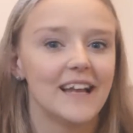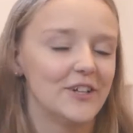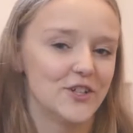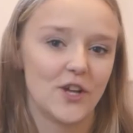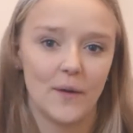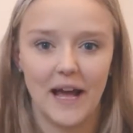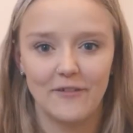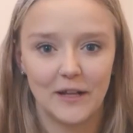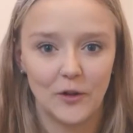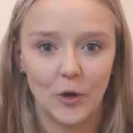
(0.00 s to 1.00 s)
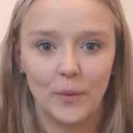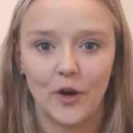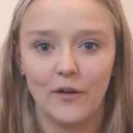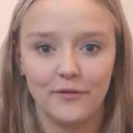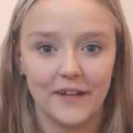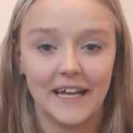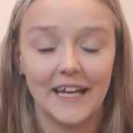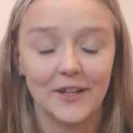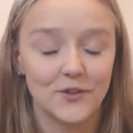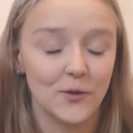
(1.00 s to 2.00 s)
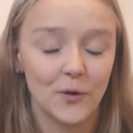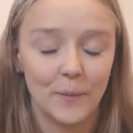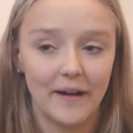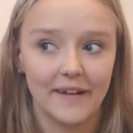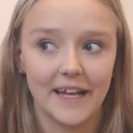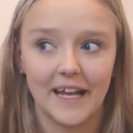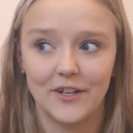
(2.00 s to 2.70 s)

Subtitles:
let's just go and have a little cup of coffee and talk about it.